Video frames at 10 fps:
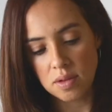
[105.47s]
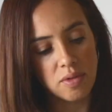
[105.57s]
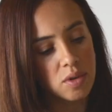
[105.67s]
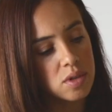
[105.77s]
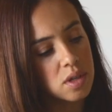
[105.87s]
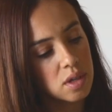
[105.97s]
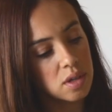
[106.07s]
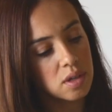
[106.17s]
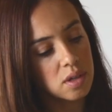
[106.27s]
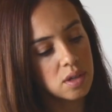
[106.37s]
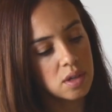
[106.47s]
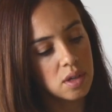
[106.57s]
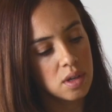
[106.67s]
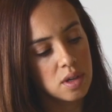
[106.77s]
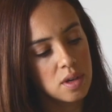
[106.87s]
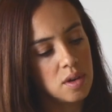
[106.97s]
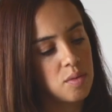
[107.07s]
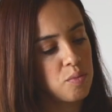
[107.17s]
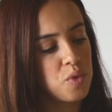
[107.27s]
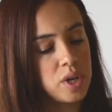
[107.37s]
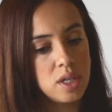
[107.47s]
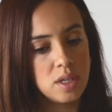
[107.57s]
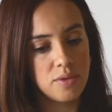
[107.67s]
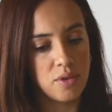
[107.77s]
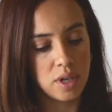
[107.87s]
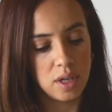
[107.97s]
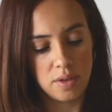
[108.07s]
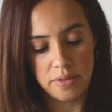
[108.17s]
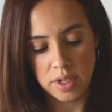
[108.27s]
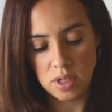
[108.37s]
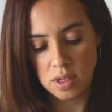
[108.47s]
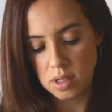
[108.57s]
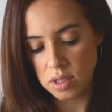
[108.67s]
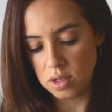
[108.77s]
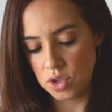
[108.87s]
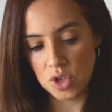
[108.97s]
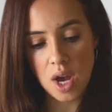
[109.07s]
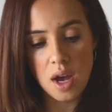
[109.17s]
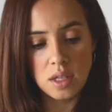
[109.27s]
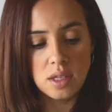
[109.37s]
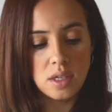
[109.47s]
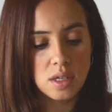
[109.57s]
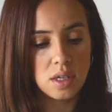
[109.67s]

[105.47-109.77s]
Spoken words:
the rose look pretty different if it's still shut.